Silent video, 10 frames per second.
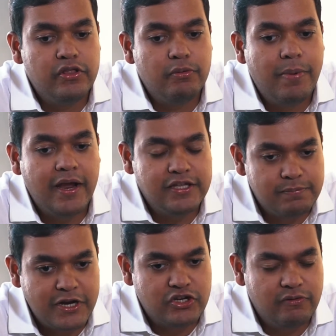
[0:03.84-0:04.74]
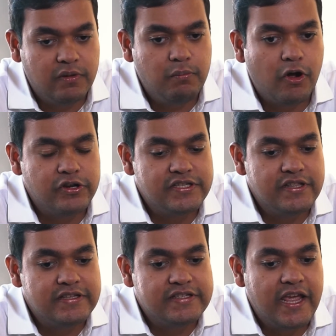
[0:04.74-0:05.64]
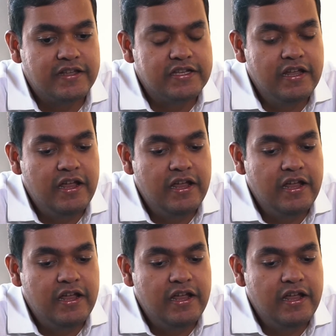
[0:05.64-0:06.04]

in Dubai, especially with Boris in this case,